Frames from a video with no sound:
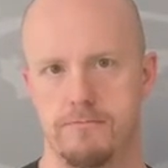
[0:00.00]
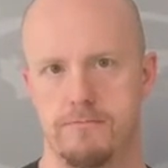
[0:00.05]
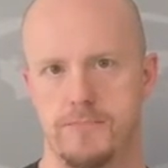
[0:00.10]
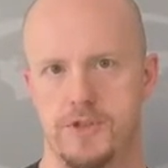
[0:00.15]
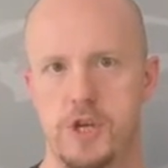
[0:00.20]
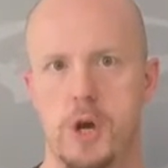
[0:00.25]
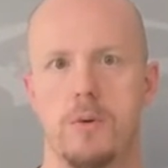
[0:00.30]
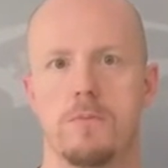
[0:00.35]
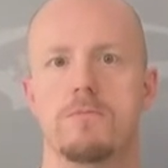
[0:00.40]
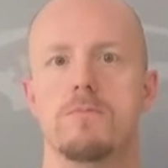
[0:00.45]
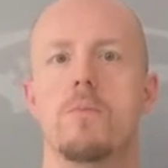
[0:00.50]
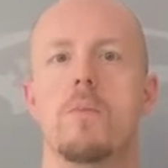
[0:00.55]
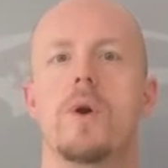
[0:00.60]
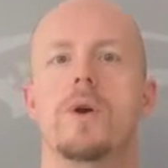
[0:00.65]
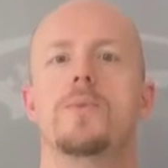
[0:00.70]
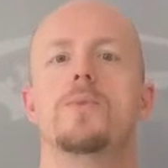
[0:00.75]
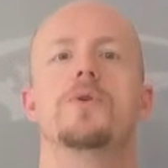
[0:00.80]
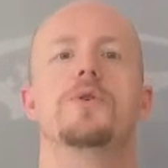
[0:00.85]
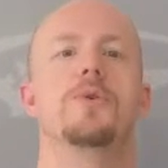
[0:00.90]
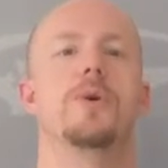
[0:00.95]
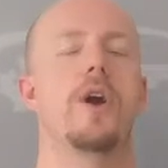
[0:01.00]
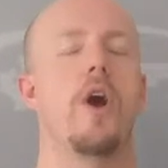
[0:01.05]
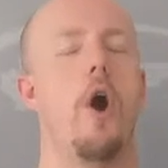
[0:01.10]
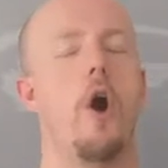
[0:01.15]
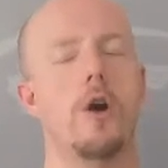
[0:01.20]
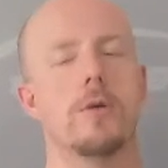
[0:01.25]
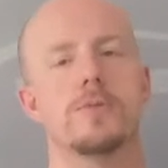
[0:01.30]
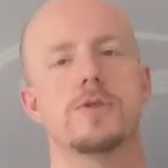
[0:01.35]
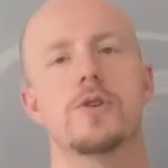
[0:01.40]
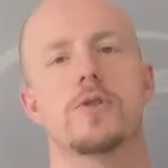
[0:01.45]
So when we're doing
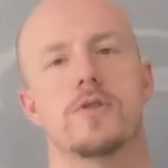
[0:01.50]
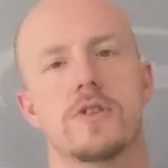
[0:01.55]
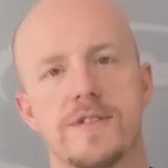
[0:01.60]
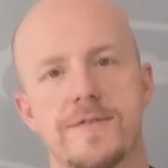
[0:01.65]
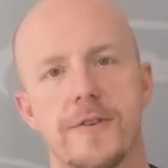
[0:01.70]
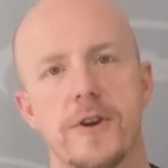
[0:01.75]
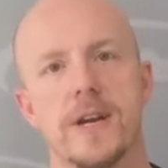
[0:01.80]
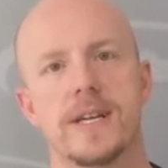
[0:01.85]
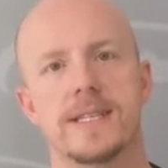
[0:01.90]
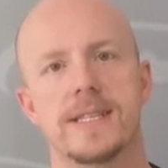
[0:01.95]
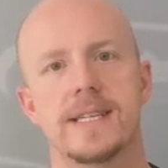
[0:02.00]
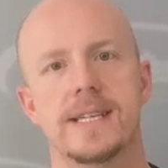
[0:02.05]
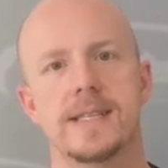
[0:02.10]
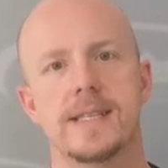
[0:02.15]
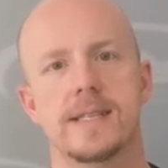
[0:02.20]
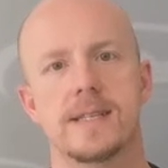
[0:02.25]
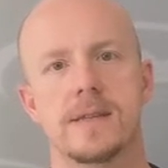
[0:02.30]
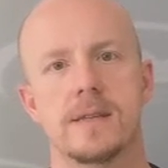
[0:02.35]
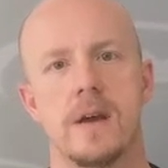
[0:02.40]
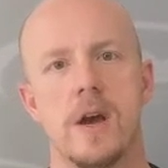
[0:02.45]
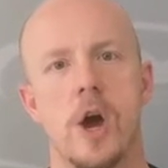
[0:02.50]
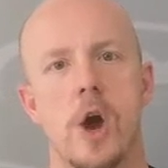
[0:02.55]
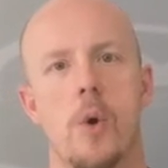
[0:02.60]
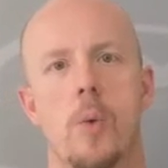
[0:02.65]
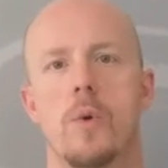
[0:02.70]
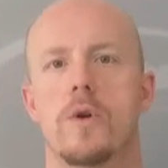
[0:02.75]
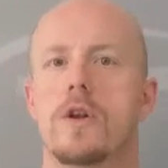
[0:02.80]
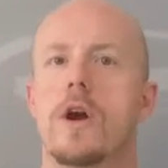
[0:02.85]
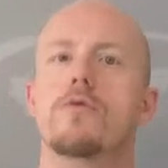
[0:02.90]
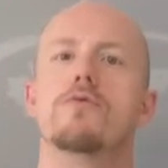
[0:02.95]
arm circles, for instance,
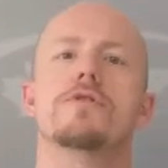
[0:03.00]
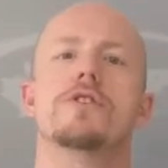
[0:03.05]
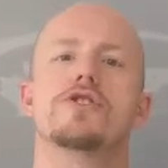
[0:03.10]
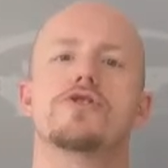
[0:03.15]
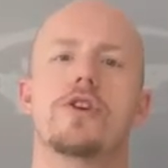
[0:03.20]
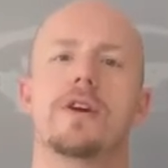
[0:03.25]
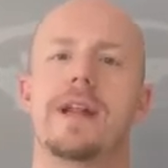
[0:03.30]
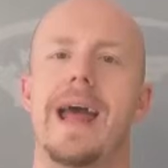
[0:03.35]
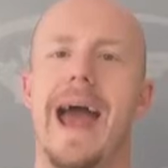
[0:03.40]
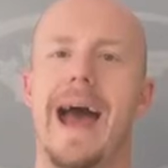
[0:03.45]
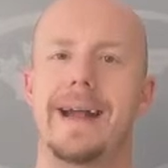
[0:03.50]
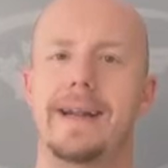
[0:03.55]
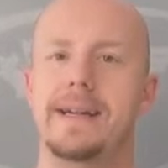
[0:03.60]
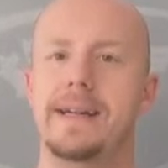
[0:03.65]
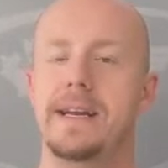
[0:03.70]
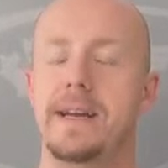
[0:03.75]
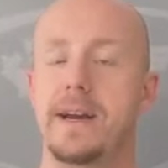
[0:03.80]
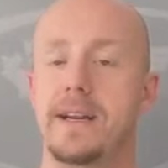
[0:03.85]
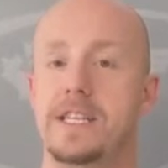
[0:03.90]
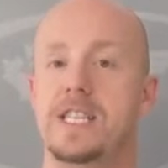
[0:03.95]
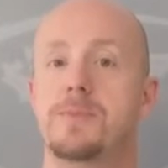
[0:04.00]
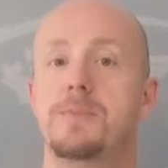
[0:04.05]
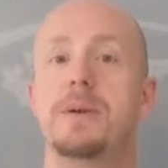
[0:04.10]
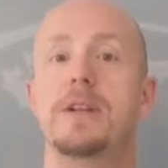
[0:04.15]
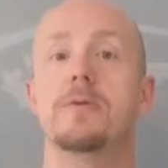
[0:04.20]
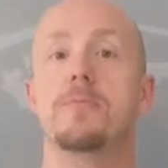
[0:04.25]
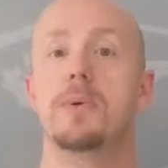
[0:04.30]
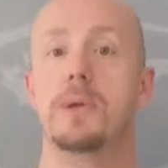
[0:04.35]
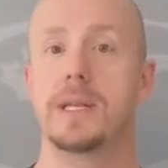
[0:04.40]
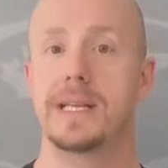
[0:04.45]
we're not really trying to add any kind of
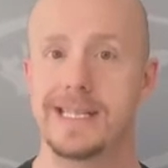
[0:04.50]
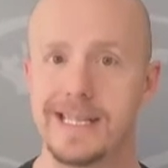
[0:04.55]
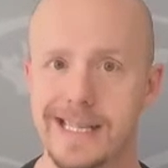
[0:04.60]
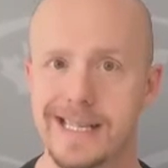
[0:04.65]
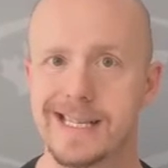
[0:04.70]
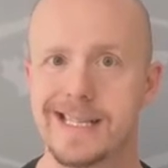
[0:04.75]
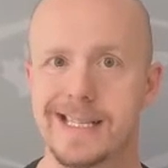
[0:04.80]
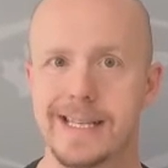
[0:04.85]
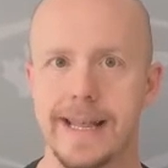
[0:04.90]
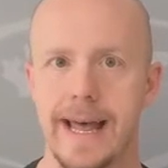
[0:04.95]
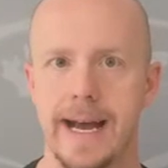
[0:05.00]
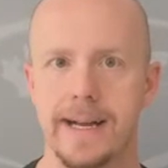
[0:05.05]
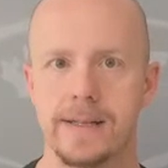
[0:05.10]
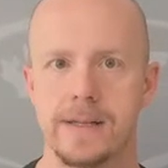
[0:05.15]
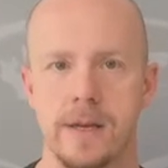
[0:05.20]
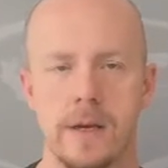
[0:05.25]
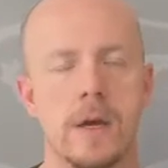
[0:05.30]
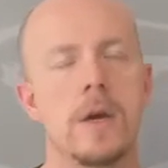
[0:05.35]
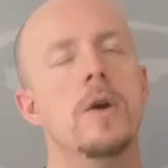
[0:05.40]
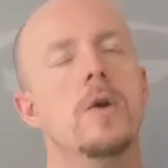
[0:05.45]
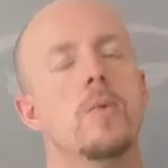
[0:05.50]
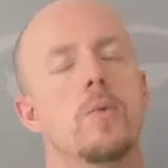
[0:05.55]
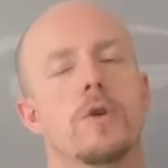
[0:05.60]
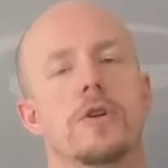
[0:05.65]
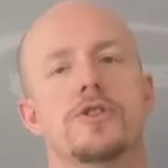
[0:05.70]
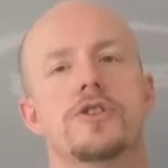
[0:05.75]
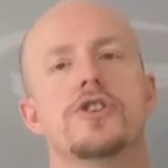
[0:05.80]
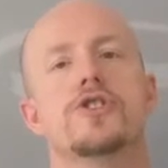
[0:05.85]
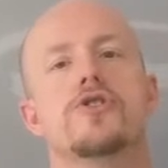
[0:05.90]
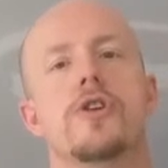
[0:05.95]
speed or ballistics to that.
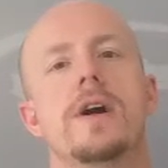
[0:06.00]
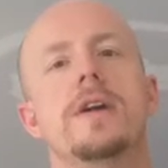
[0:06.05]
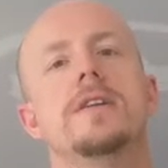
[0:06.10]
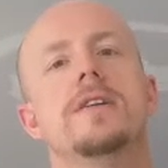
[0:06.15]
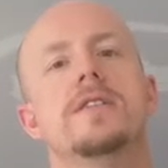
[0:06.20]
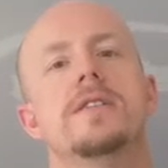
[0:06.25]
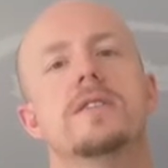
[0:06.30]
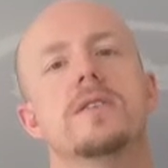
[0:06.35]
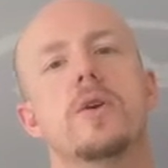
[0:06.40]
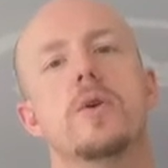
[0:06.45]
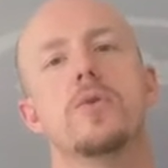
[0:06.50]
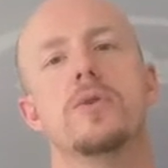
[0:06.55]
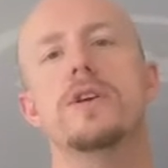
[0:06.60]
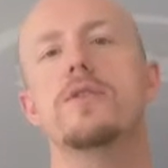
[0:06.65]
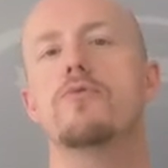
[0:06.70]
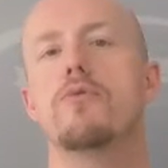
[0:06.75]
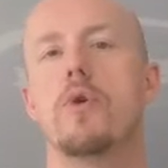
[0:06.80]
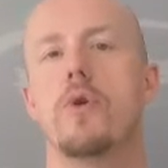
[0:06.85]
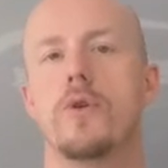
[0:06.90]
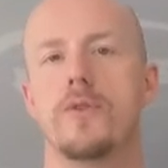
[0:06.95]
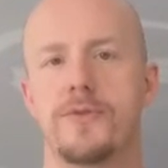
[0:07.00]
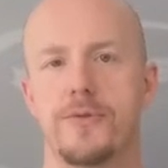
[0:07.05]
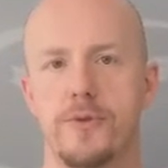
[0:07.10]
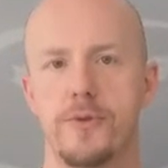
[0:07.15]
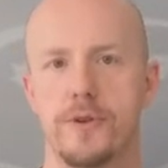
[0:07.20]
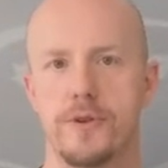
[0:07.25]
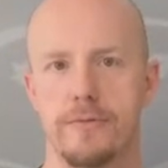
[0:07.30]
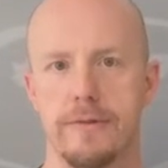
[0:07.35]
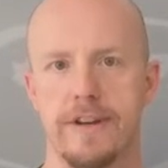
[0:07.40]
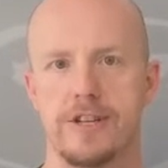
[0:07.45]
We're just trying to slowly roll
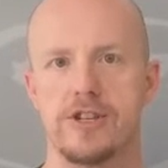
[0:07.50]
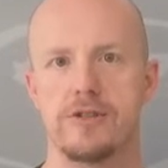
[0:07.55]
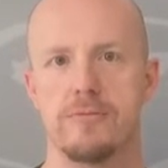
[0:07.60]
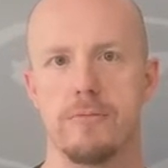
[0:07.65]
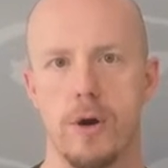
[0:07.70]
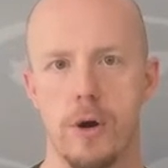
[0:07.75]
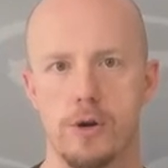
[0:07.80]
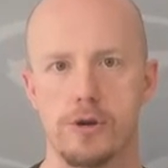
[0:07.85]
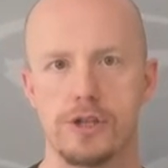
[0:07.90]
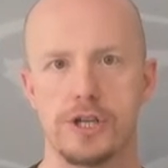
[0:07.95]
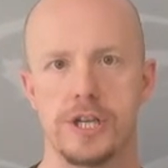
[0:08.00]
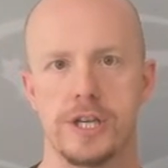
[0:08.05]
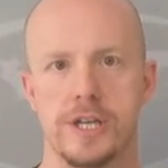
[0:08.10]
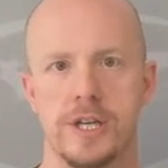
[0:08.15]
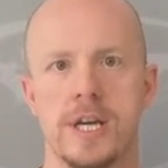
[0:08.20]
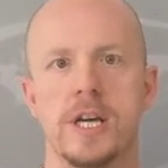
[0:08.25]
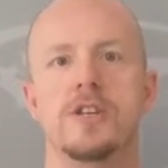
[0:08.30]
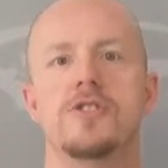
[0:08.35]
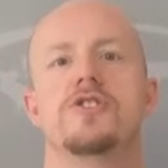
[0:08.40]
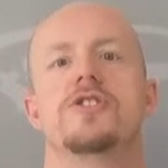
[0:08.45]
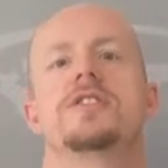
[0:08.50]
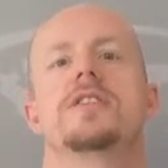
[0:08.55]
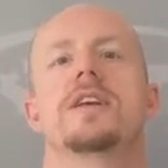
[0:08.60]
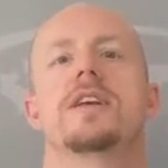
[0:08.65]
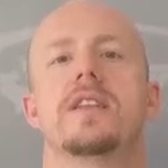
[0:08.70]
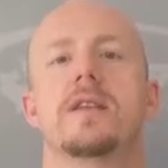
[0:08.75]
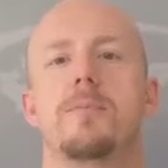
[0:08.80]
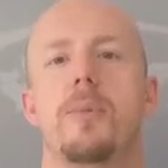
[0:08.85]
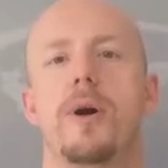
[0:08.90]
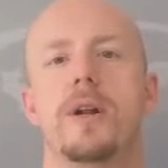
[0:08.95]
through the range of motion just to
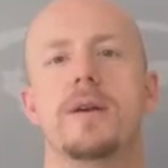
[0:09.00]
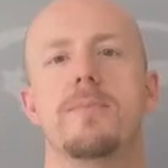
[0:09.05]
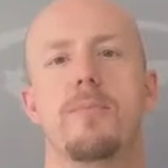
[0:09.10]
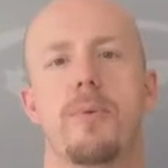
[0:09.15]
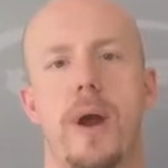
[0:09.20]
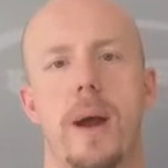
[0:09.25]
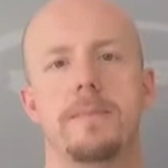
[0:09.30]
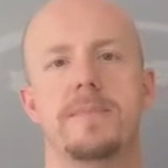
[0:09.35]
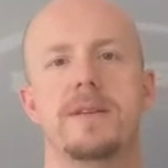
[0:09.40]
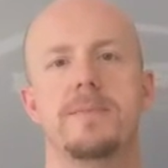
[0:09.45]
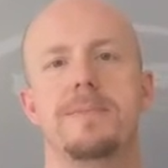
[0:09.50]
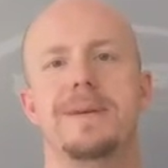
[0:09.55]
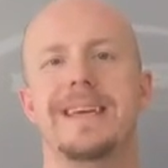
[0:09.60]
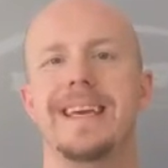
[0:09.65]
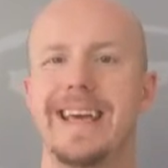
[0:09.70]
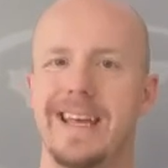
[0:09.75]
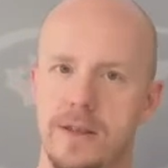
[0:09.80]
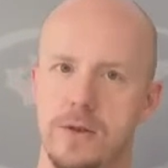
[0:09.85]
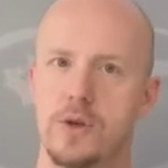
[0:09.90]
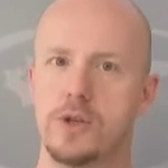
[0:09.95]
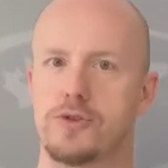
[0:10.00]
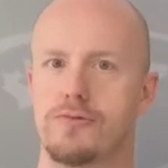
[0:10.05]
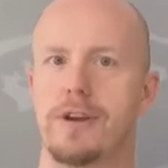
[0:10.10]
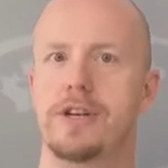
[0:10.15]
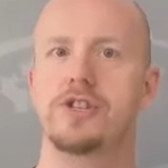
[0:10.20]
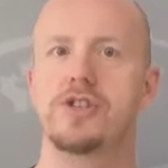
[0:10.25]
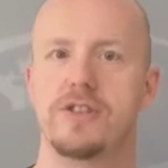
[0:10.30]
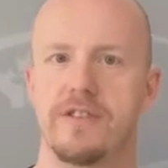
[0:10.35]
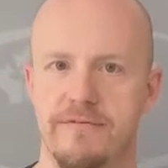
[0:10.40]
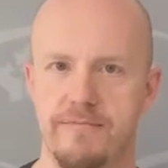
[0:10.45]
get the body prepped to be in those
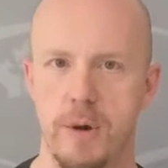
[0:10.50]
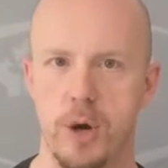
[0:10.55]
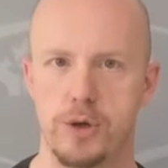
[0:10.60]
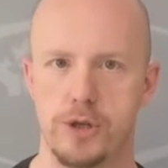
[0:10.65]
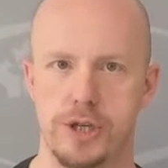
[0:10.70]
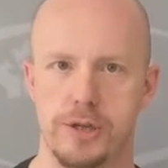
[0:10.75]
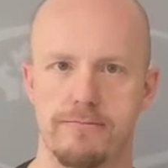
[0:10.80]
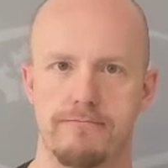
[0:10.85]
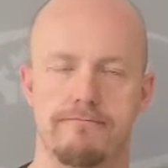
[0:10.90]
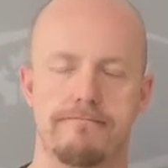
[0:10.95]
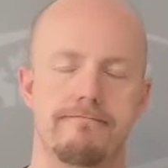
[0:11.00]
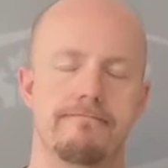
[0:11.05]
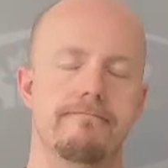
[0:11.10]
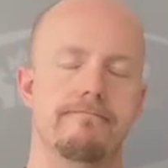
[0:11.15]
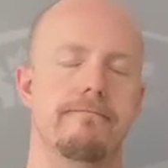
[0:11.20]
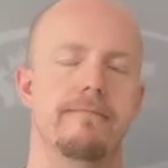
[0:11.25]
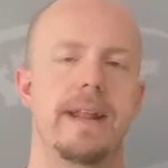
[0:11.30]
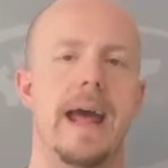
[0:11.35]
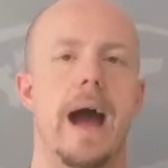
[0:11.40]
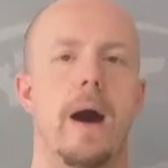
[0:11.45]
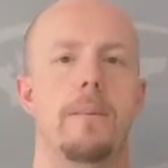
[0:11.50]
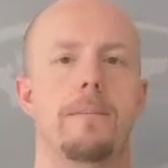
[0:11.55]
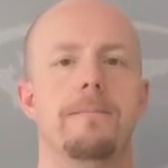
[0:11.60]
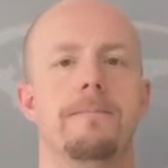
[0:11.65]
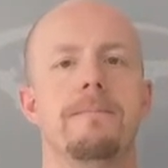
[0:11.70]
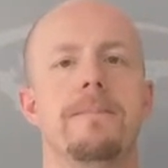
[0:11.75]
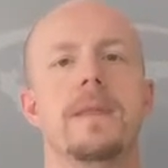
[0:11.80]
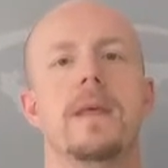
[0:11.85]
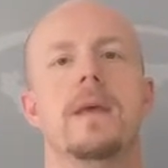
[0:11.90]
ranges of motion. Now,